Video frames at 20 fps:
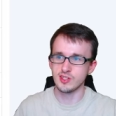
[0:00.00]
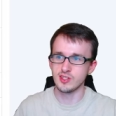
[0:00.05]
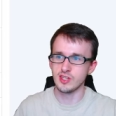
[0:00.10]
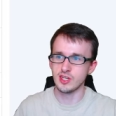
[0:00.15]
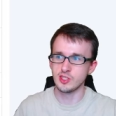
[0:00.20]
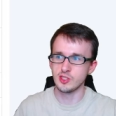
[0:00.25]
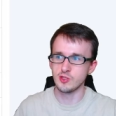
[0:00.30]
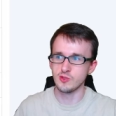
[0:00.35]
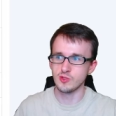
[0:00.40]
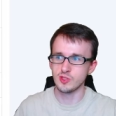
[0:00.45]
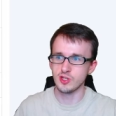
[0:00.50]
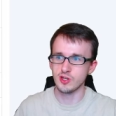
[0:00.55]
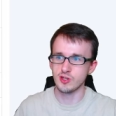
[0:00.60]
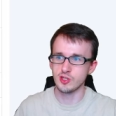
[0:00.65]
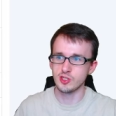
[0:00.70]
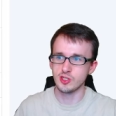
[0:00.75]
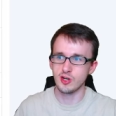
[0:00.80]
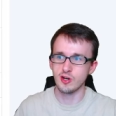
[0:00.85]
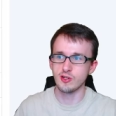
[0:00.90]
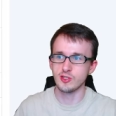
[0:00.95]
that you start
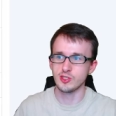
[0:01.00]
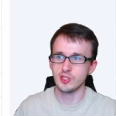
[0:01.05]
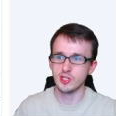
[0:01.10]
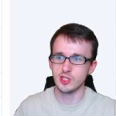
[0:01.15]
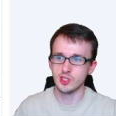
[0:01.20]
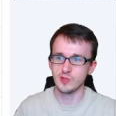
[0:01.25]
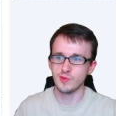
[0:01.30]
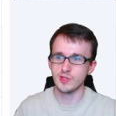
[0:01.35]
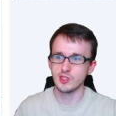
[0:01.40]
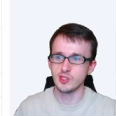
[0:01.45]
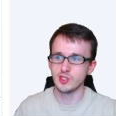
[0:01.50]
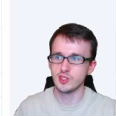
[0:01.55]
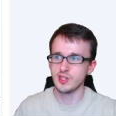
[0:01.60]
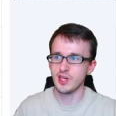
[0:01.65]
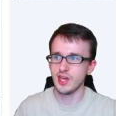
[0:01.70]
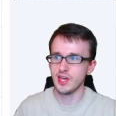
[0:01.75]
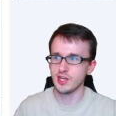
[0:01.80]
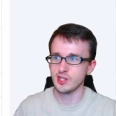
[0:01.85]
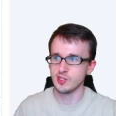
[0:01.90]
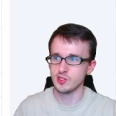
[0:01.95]
charging some of these
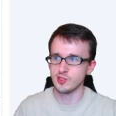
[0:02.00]
attacks.